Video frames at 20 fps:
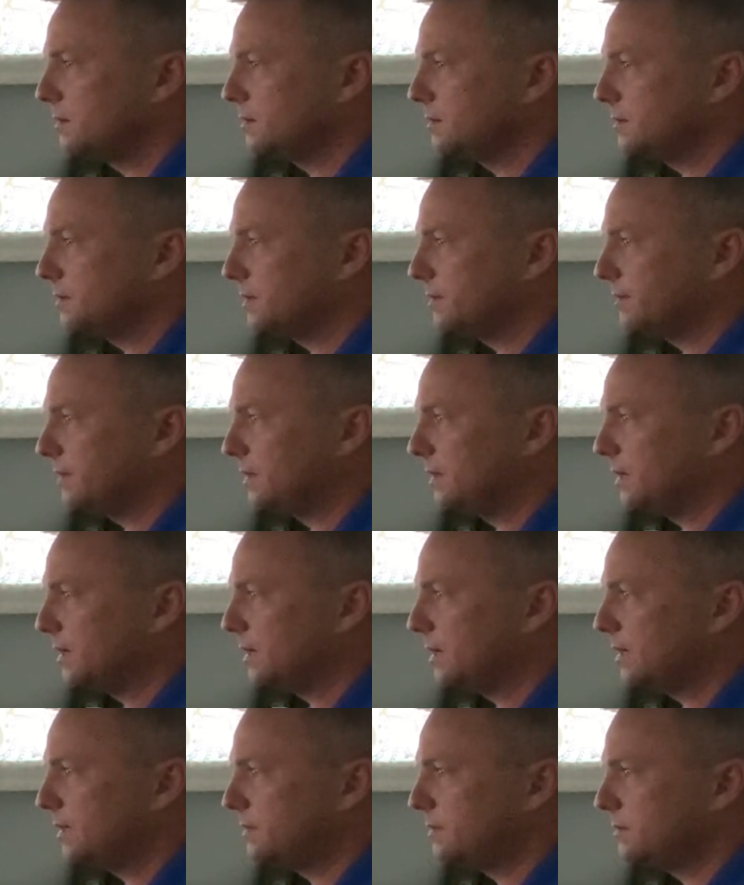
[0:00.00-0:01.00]
70
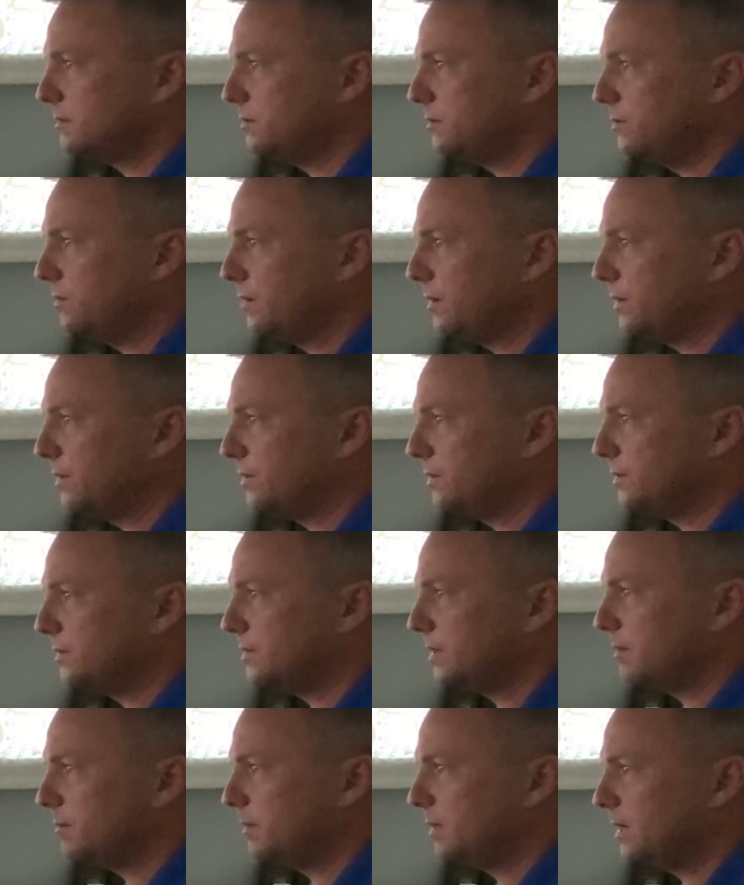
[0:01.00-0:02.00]
knots, 200
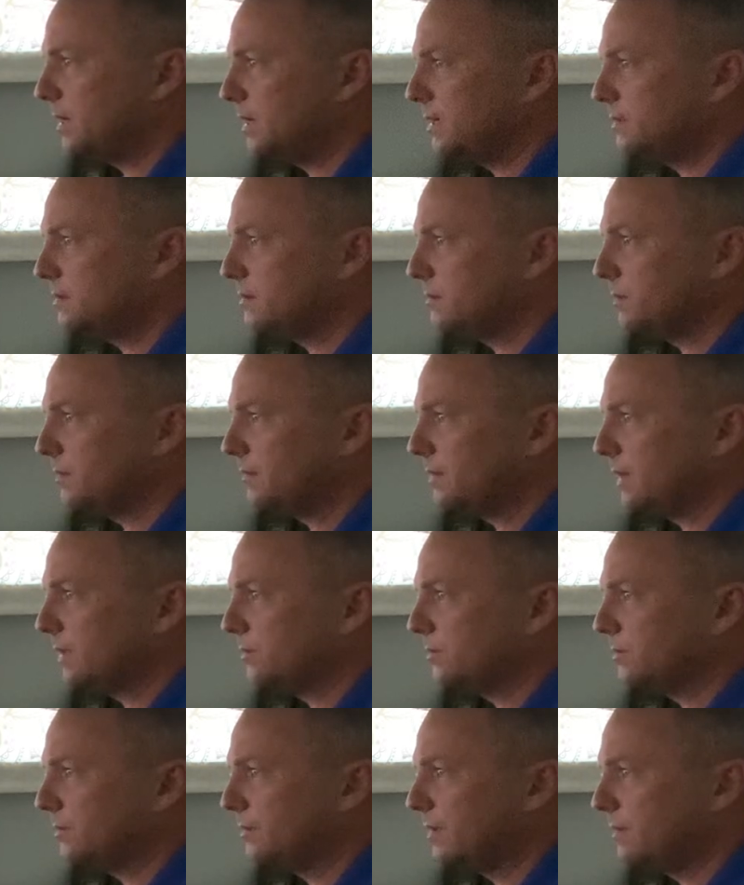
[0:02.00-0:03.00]
stabilized. We've got
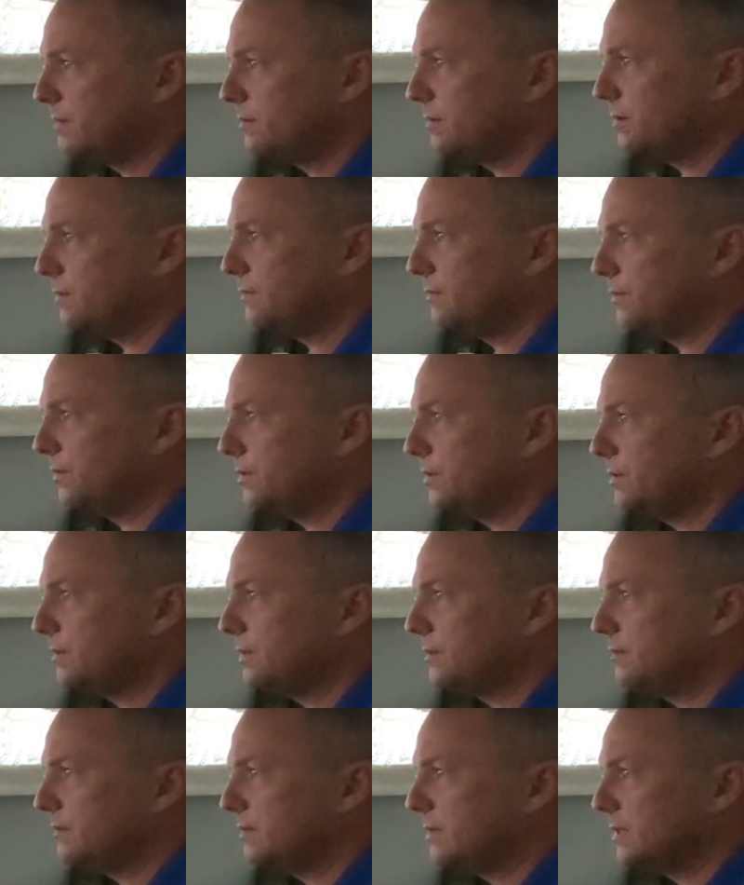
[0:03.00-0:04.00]
those 500 footers
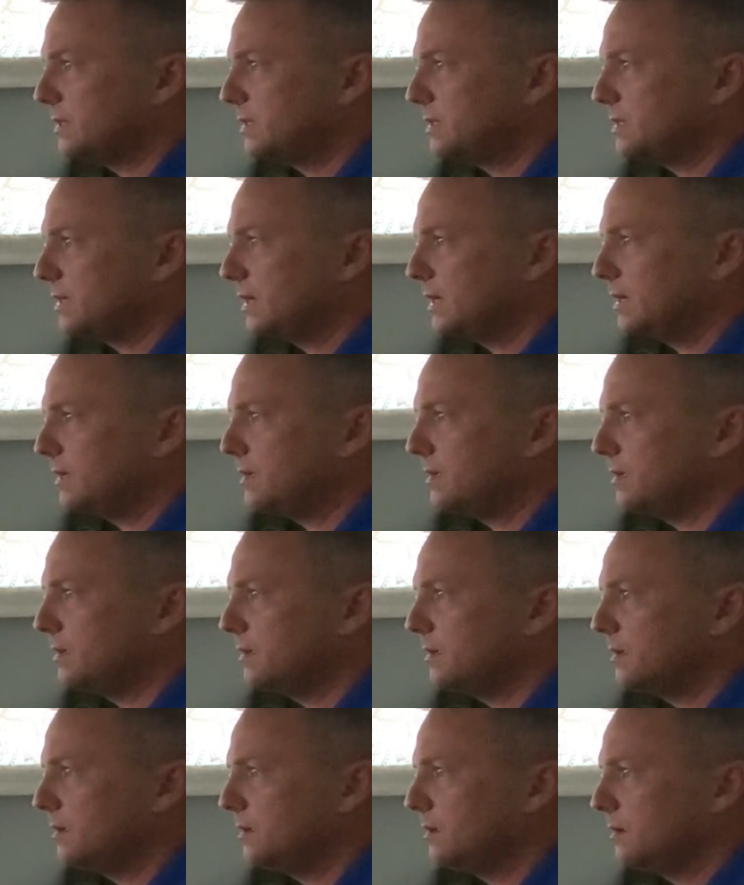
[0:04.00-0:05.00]
in sight.
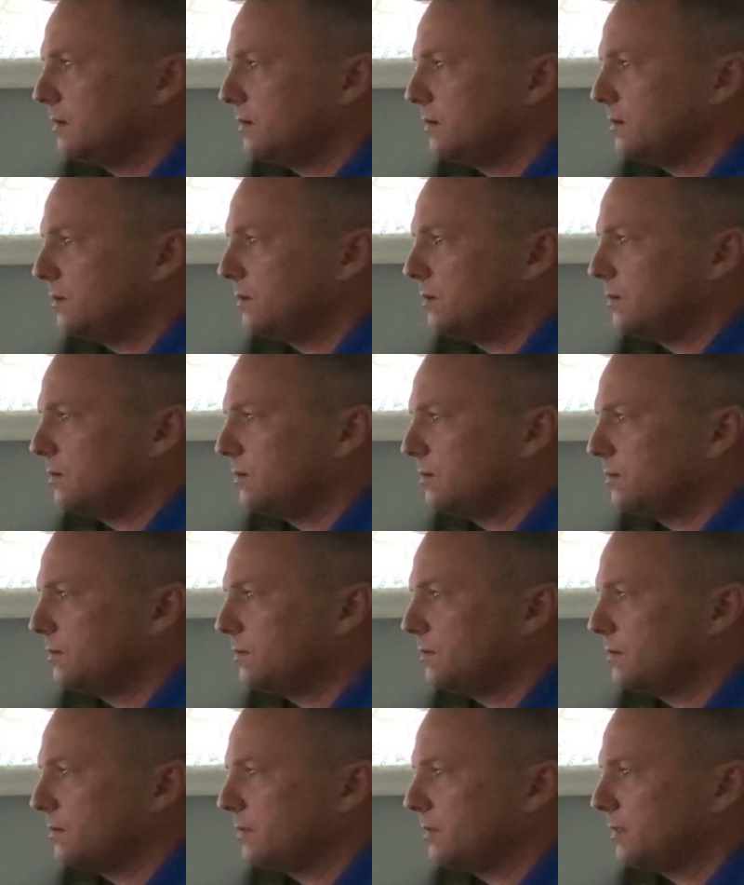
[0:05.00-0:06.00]

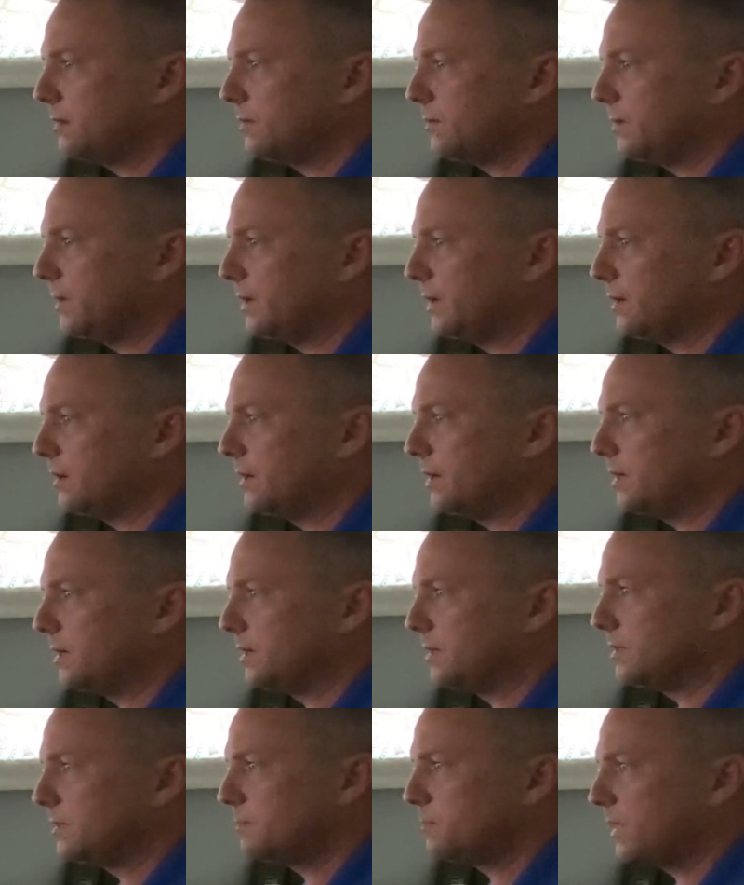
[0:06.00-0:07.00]
I think we can go ahead and
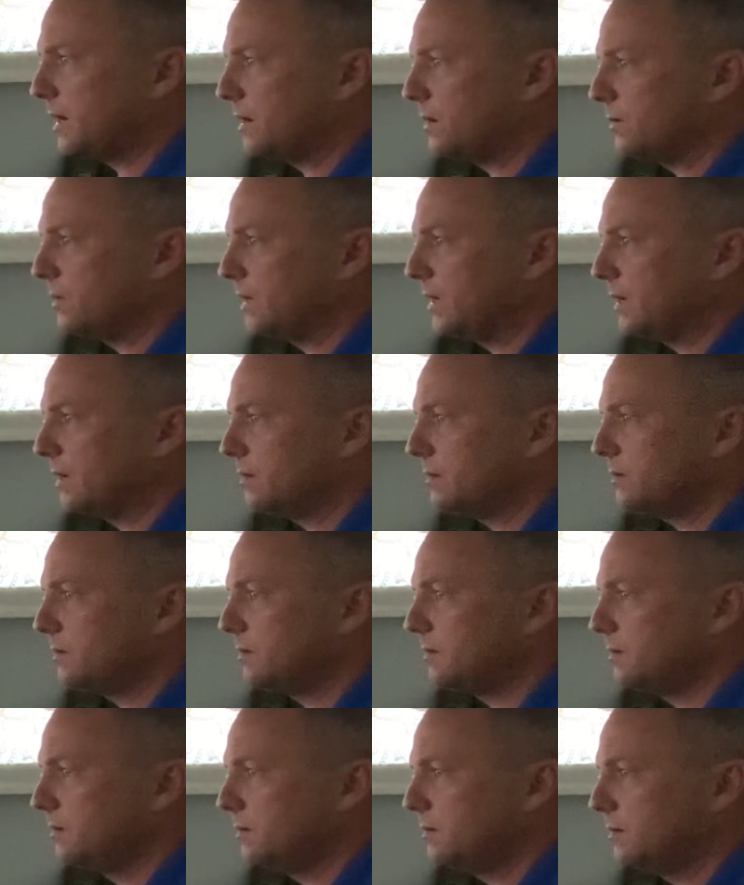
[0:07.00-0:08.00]
just power down,
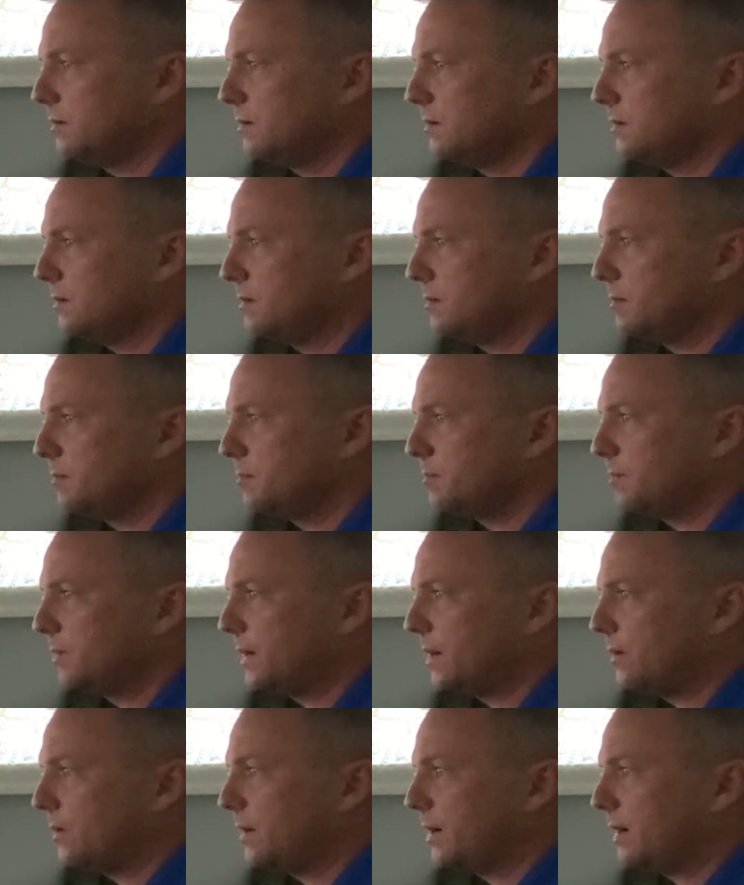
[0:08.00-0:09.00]

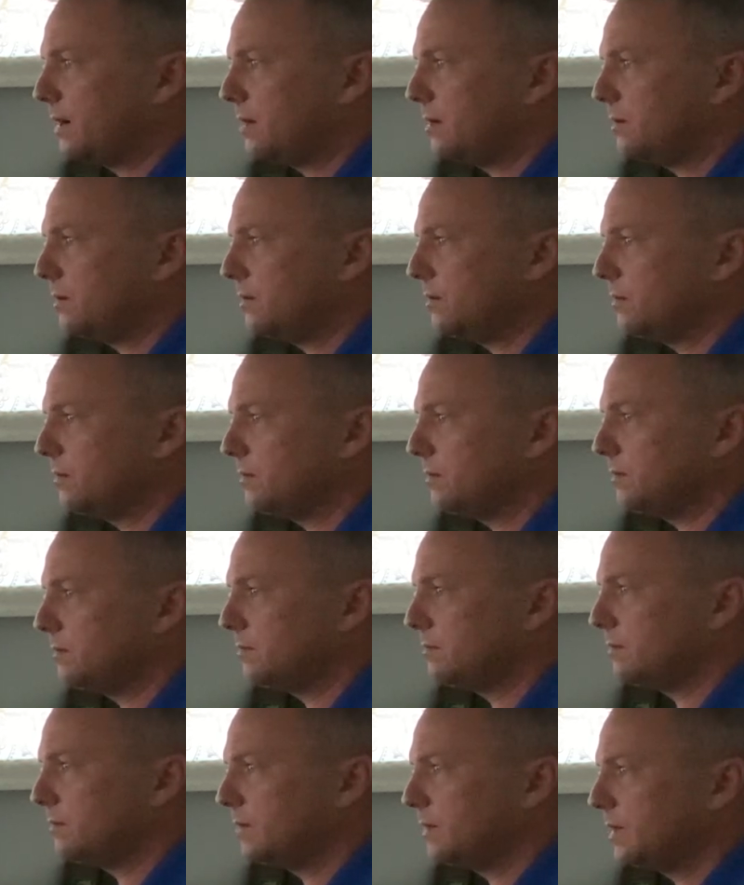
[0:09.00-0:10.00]
power out.
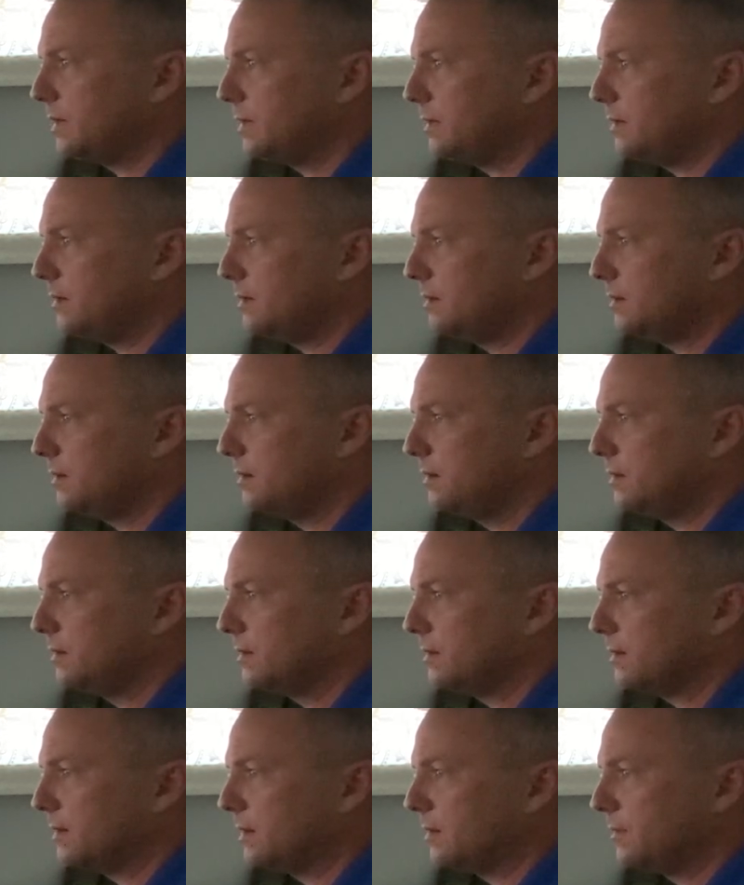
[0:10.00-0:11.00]
All right.
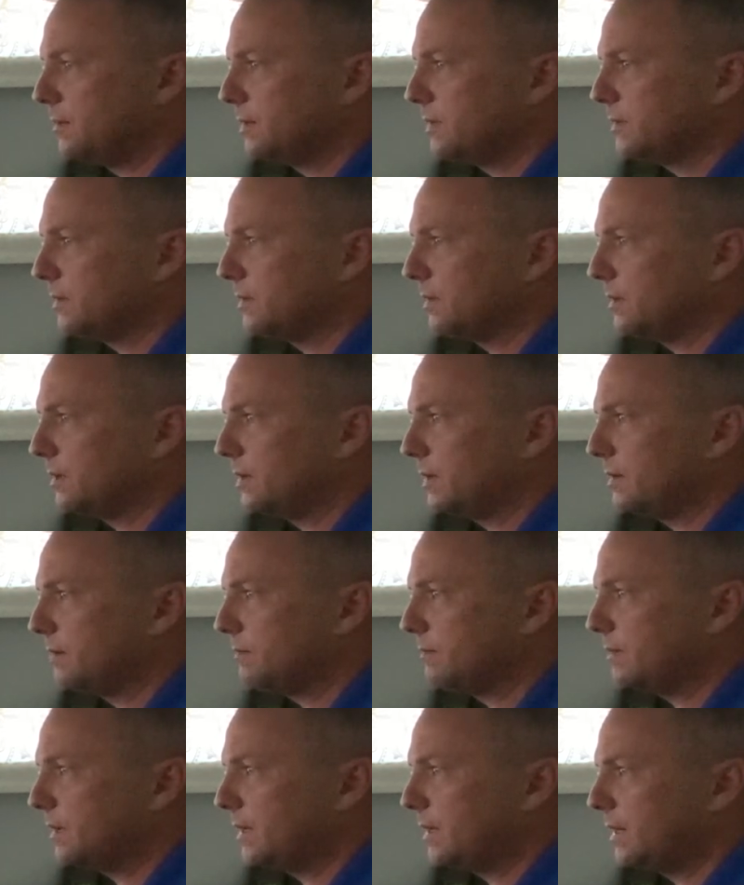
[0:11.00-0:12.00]
Now we're just going to go ahead and
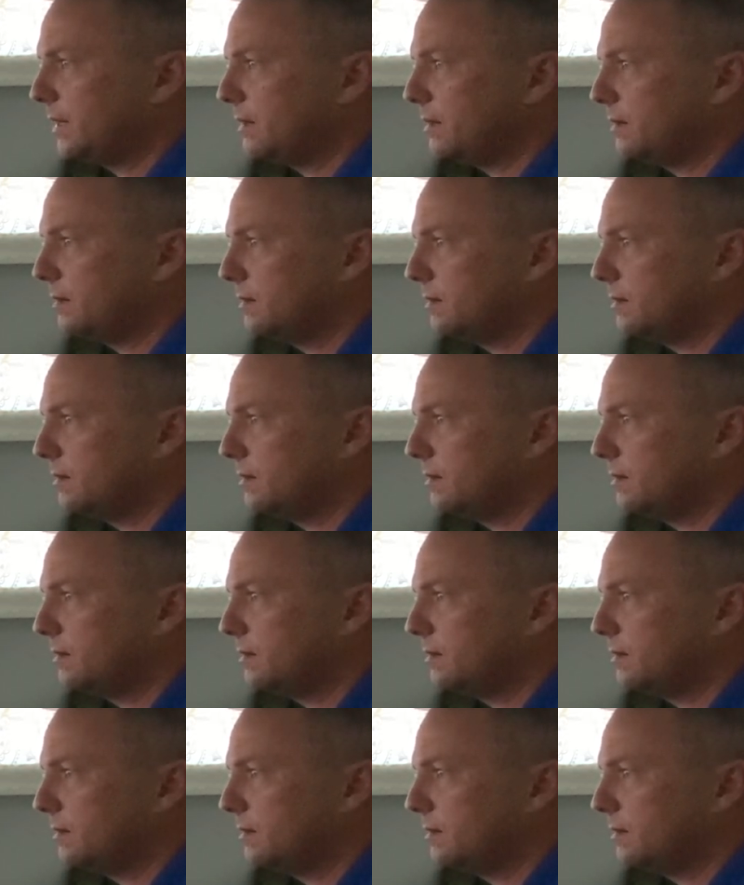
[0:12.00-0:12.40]
fly her.